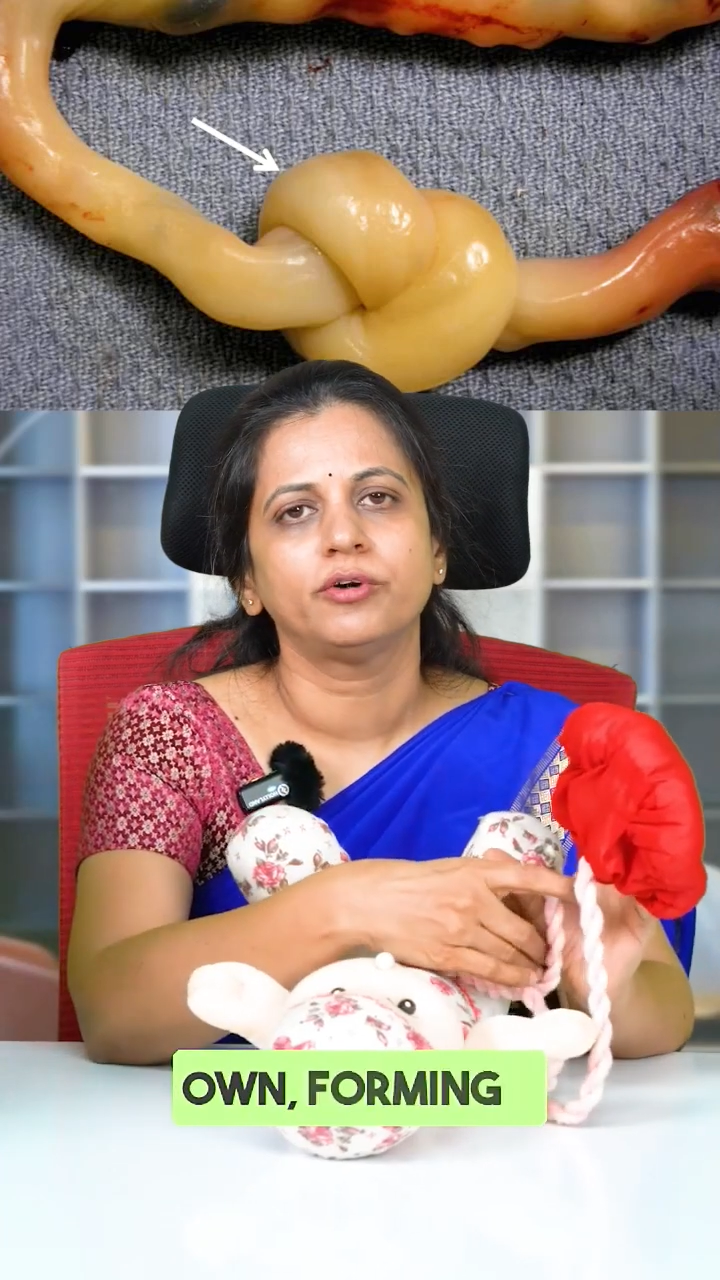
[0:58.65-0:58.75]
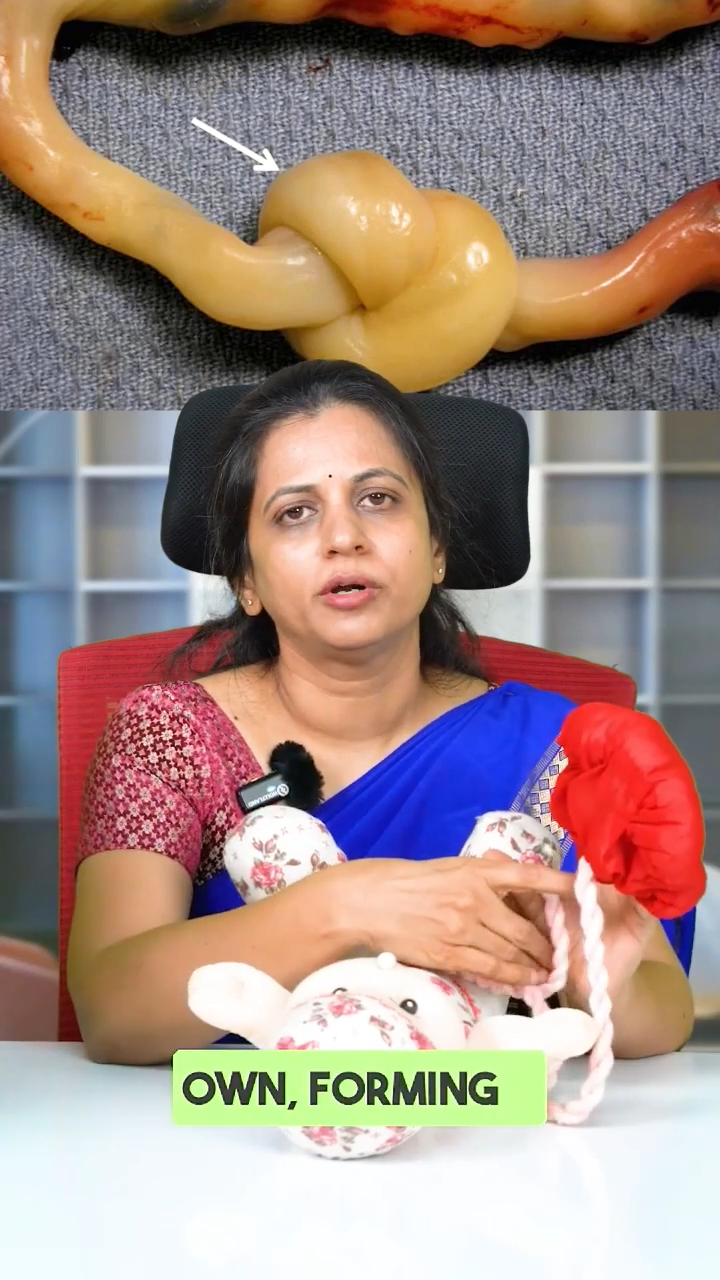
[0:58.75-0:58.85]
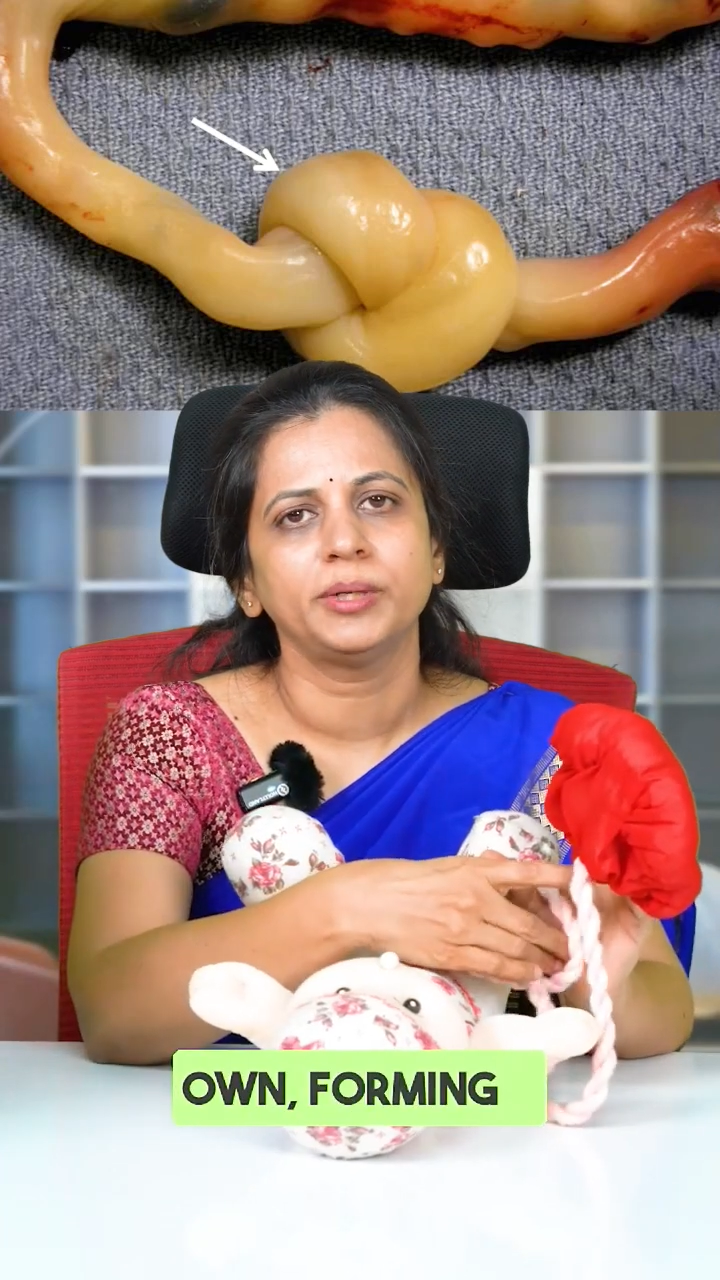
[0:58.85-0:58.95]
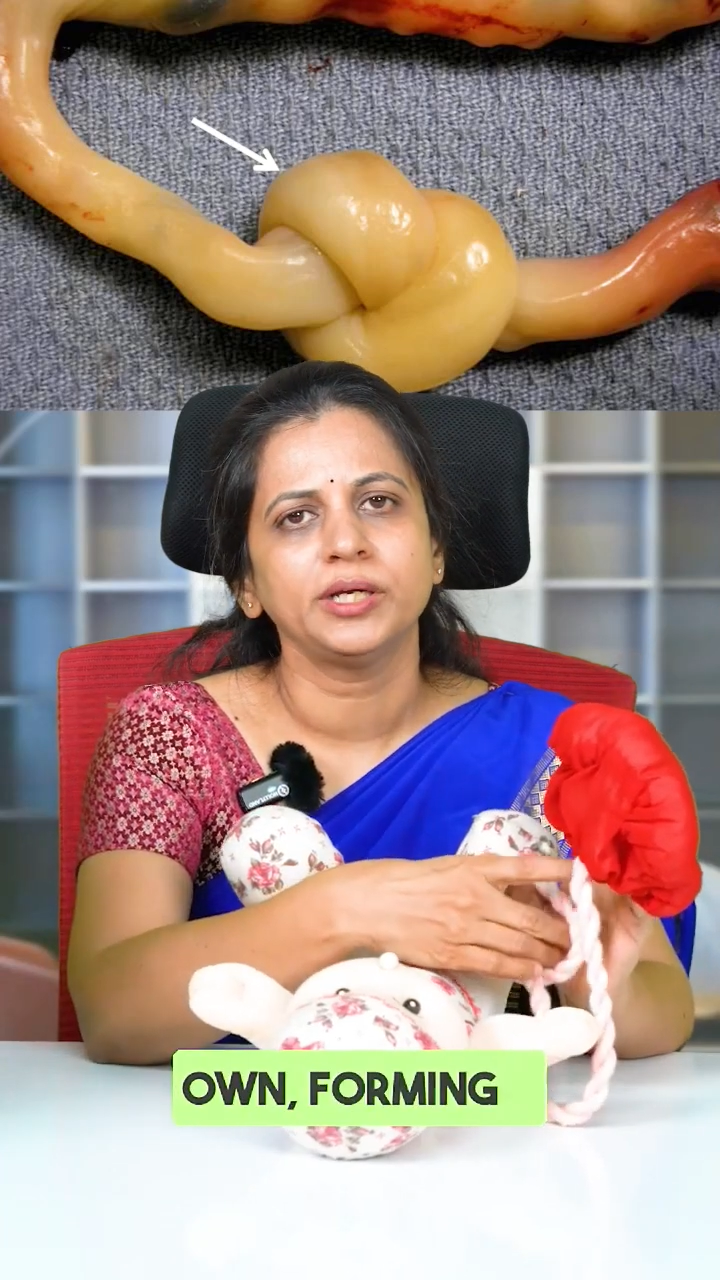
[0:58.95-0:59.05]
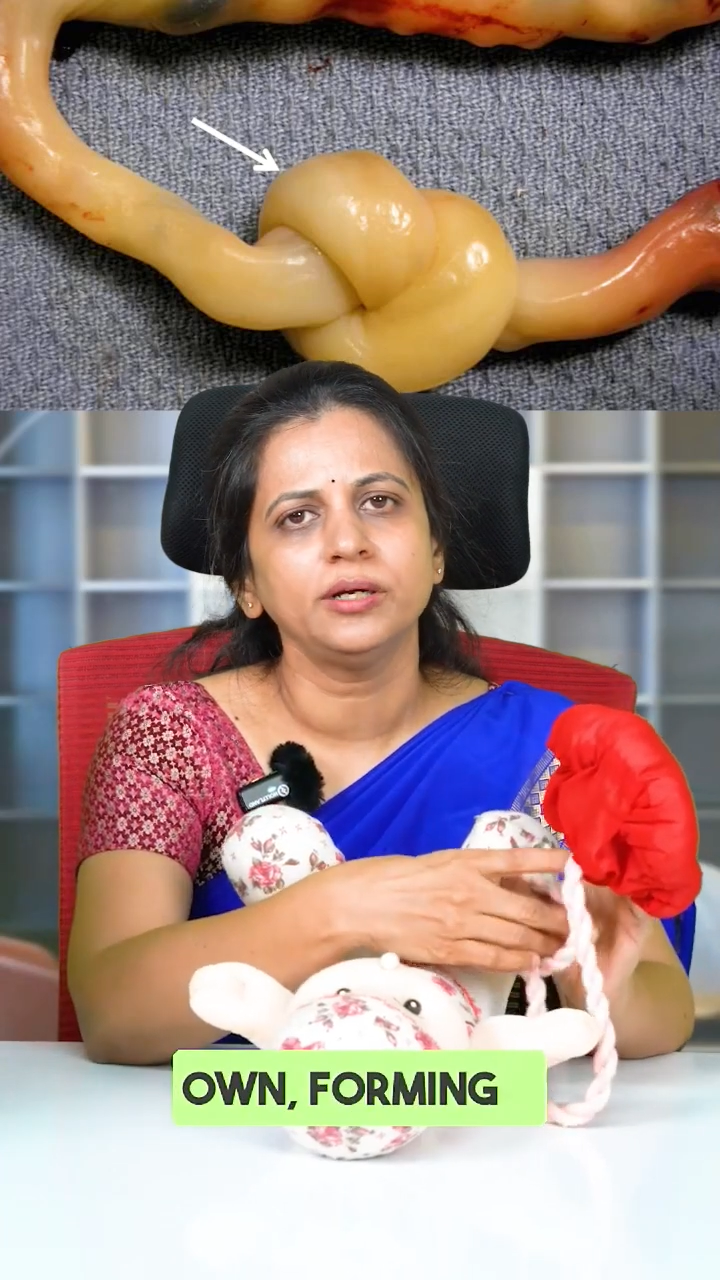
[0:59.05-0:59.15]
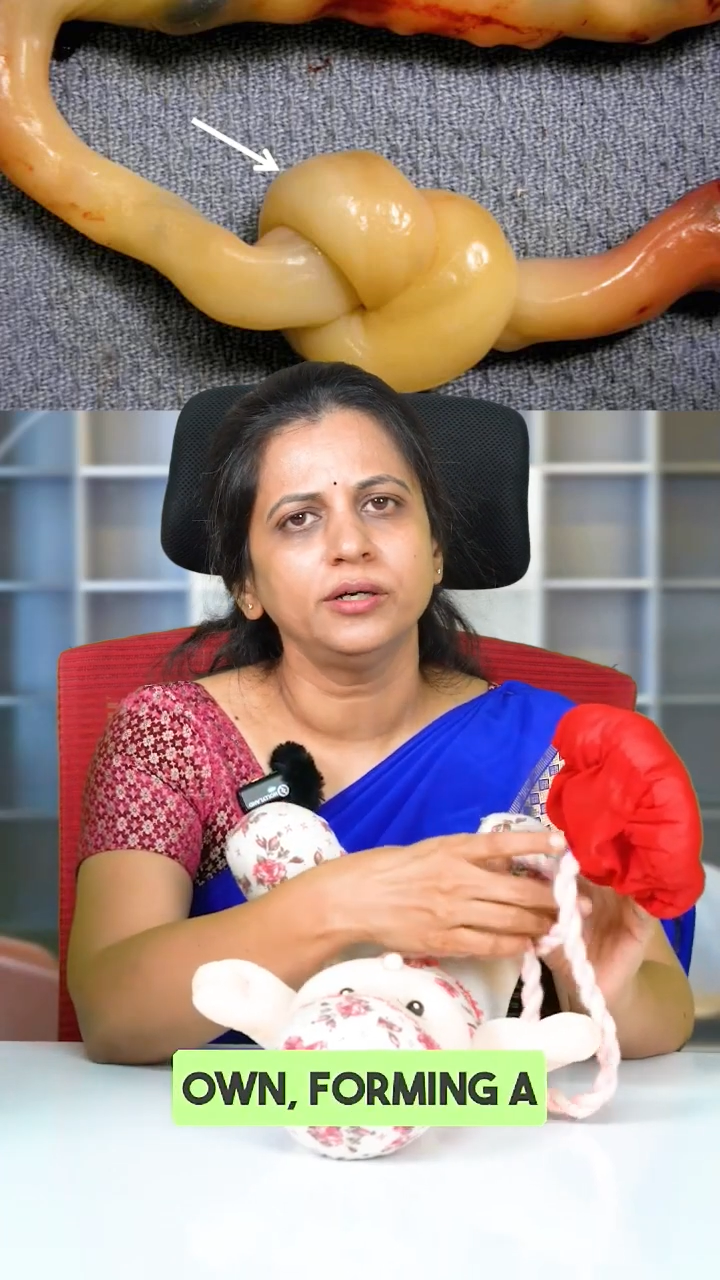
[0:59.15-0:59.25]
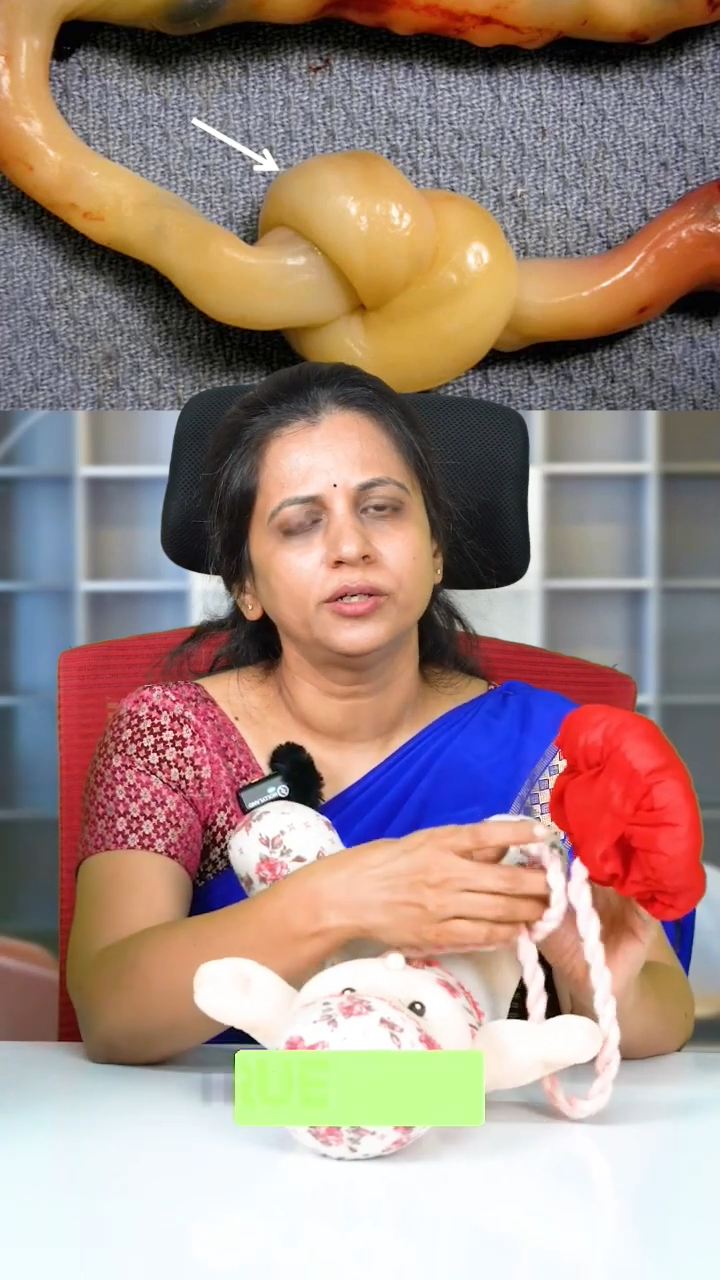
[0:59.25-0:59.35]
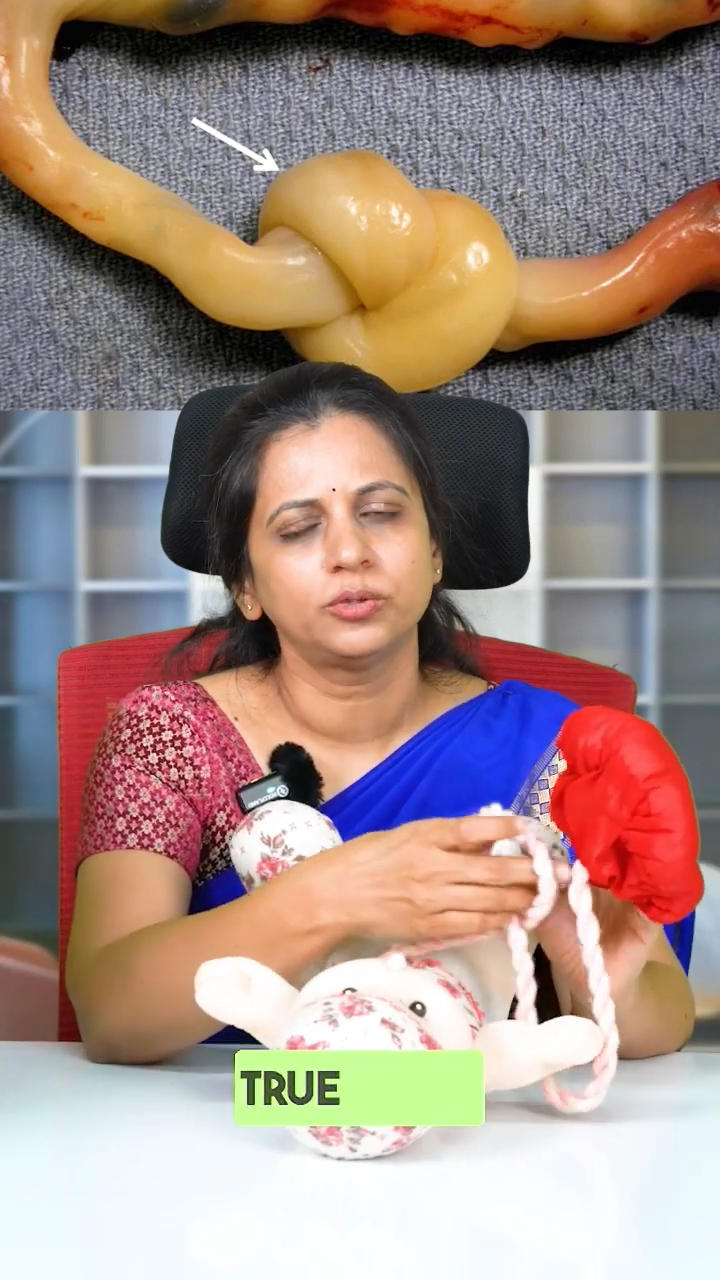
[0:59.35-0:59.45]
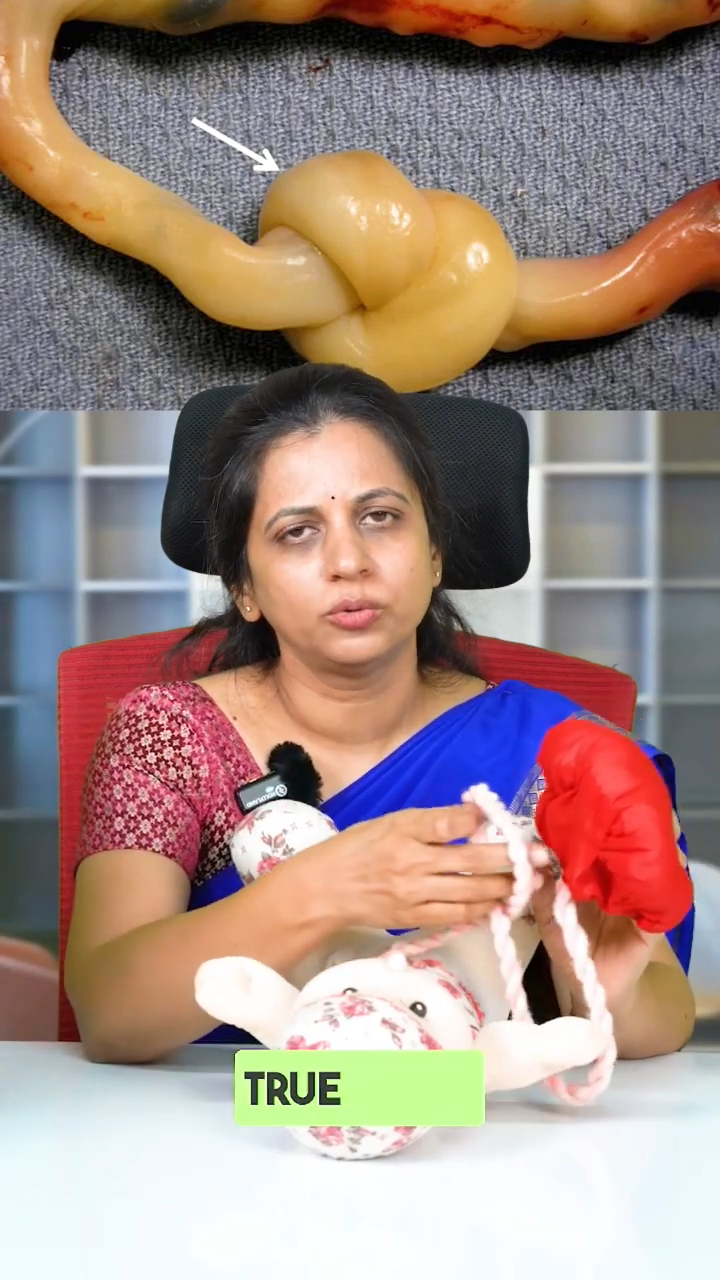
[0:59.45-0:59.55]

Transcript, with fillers: forming a